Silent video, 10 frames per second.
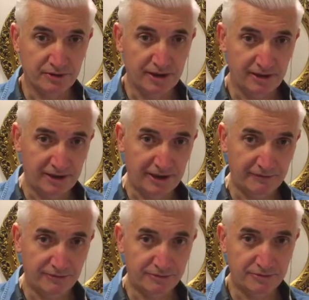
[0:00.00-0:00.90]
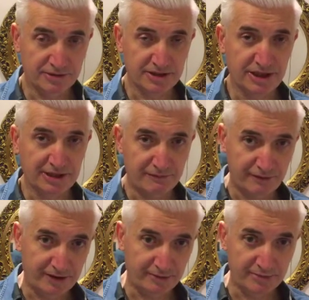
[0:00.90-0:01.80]
wildlife, organic
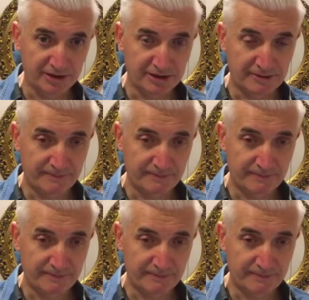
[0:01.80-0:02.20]
farming,